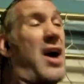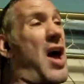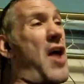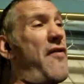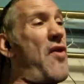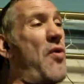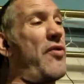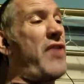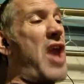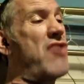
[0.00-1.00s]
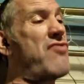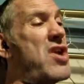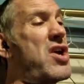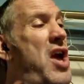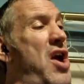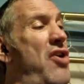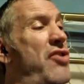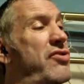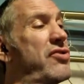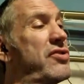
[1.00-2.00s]
And I thought, Greg
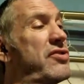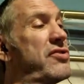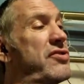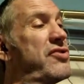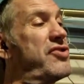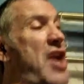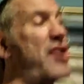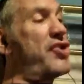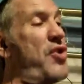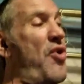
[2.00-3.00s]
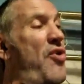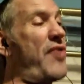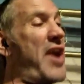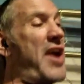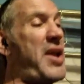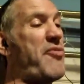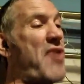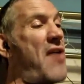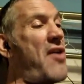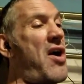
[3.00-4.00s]
Geott, Zach Shaw, Andy
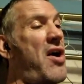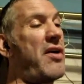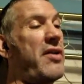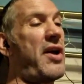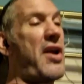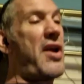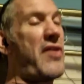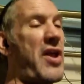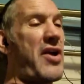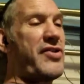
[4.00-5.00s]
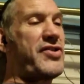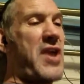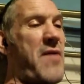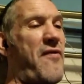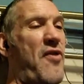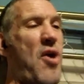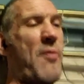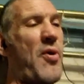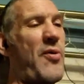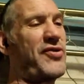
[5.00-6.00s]
Brown, I like skip through
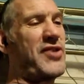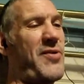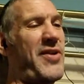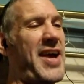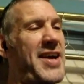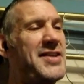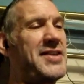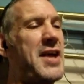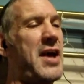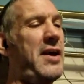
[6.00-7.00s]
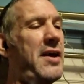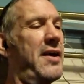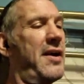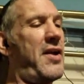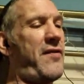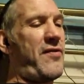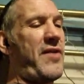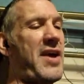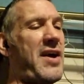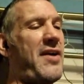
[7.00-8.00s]
them all, see what they had to say. I
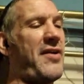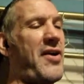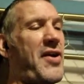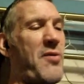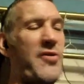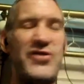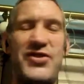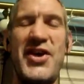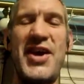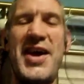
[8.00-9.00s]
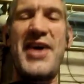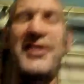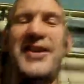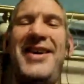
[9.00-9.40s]
thought, I know what to say now.